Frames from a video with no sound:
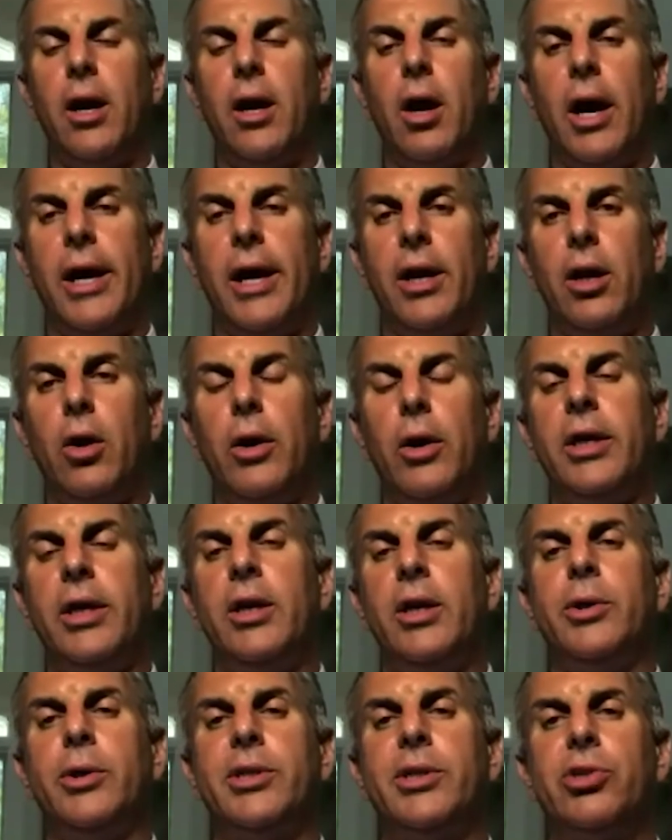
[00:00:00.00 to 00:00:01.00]
and you know
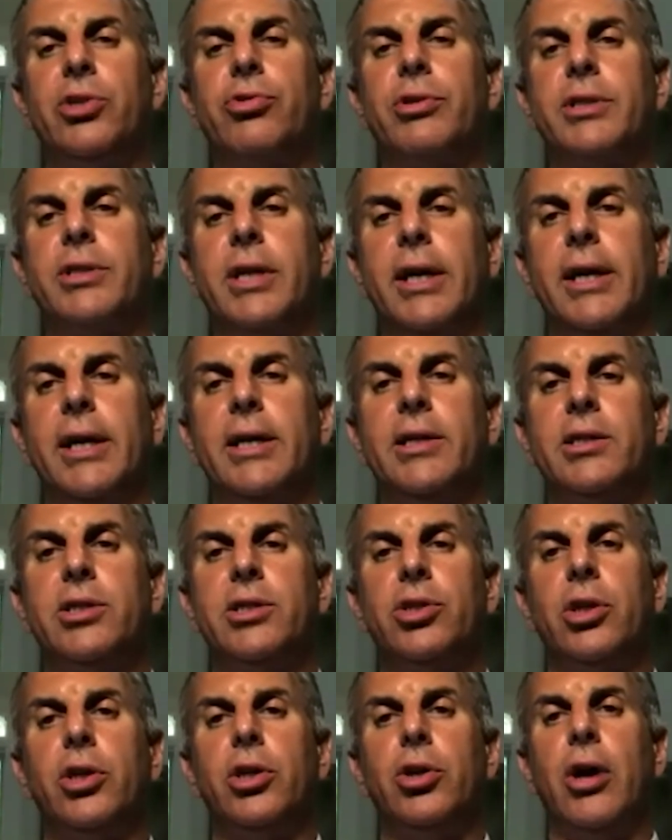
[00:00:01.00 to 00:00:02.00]
what's interesting is
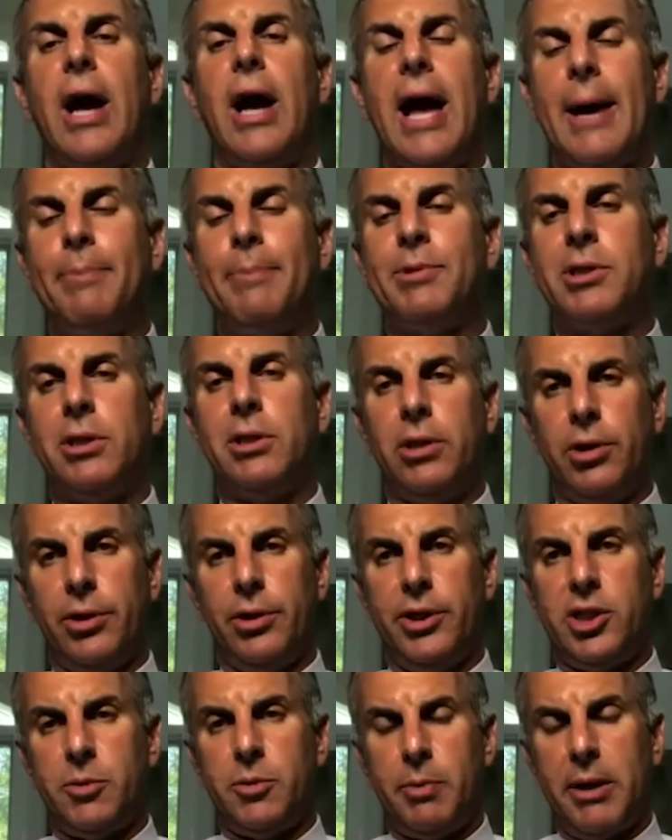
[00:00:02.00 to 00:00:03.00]
you're absolutely
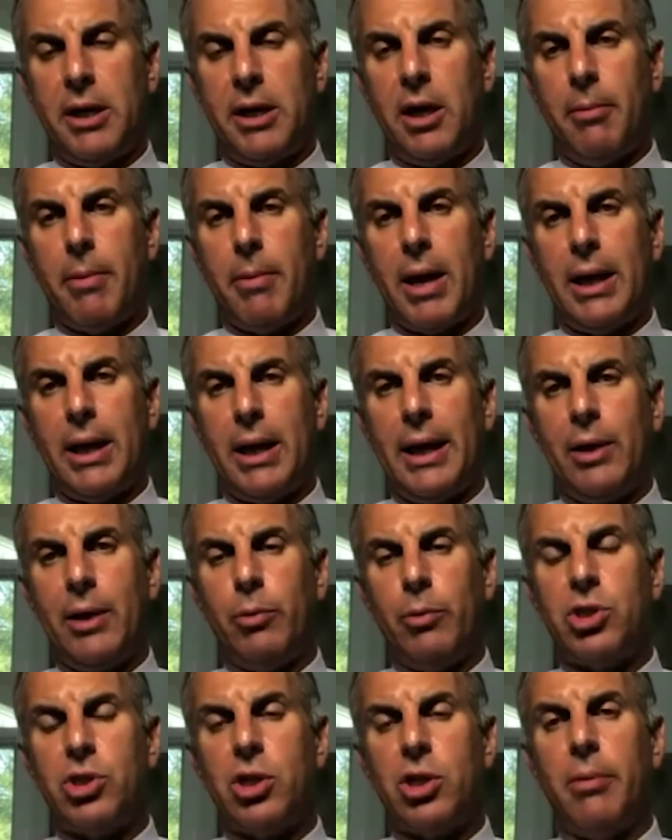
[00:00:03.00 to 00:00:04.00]
speaking my
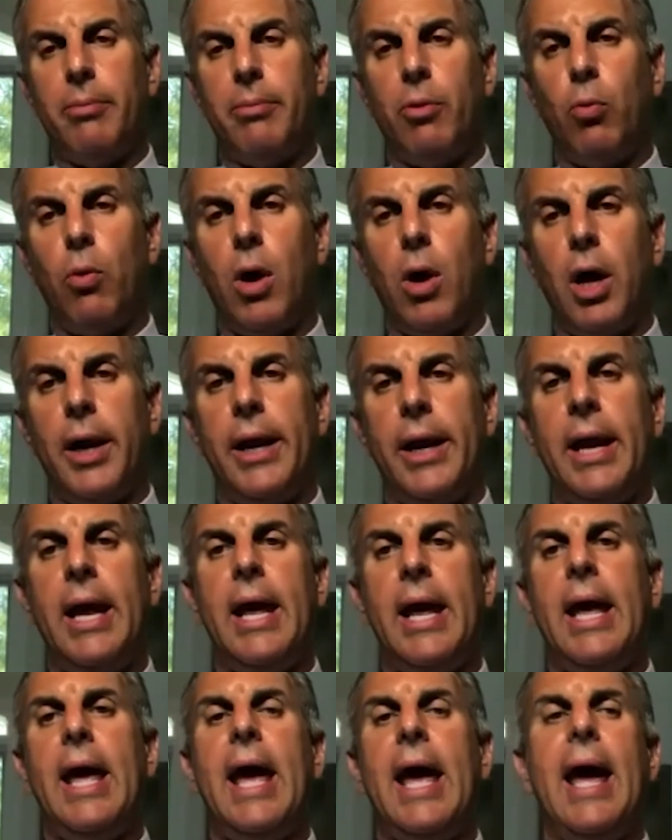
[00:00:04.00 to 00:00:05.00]
language, number one,
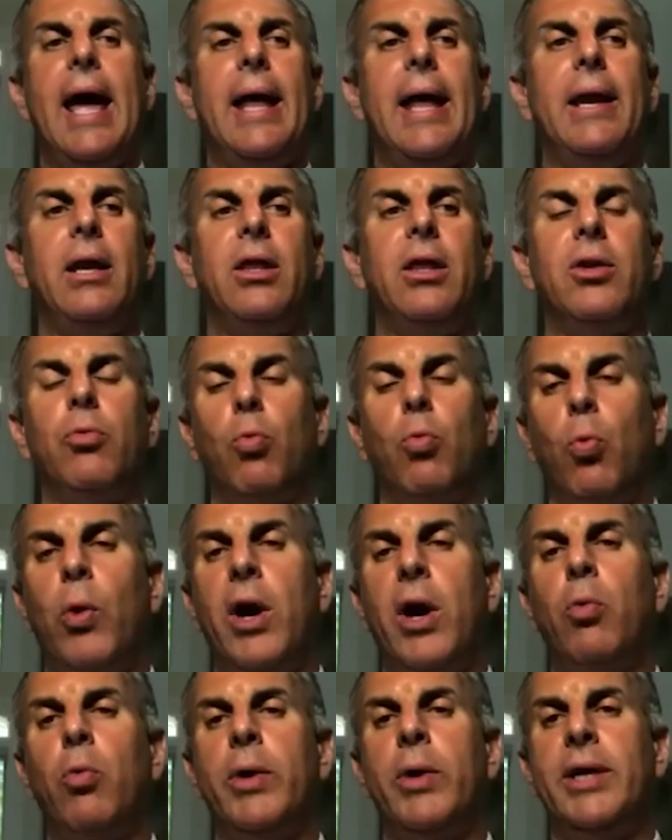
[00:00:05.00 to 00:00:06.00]
and where
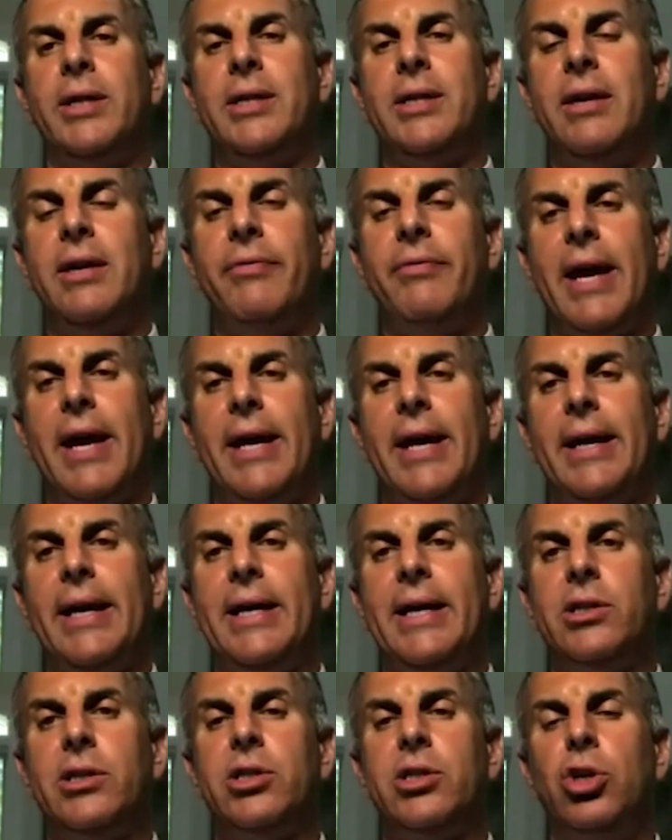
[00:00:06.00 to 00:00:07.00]
we deviate
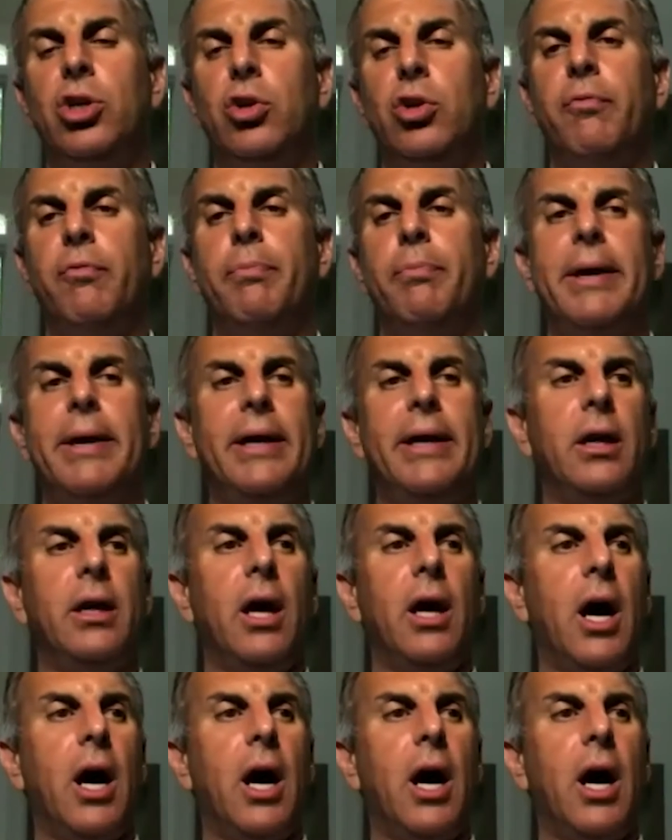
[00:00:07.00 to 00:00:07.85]
is you've been